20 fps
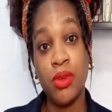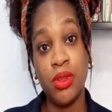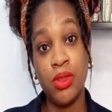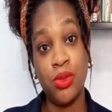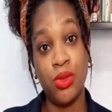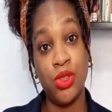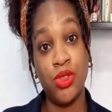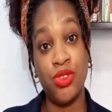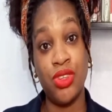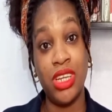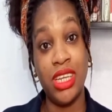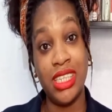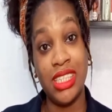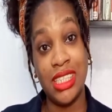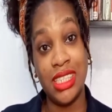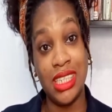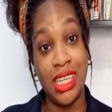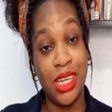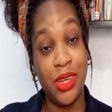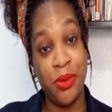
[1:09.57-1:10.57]
released
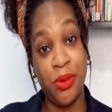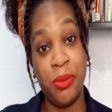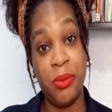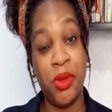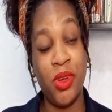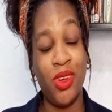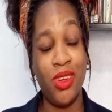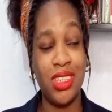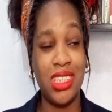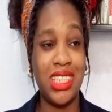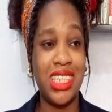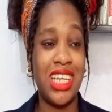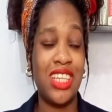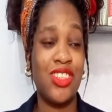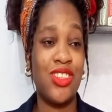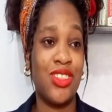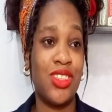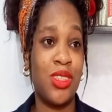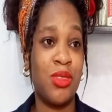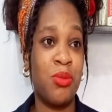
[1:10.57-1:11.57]
anyway, because that's
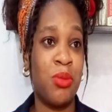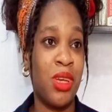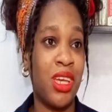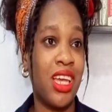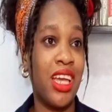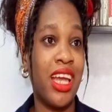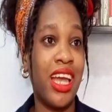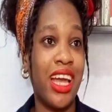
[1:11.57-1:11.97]
just me.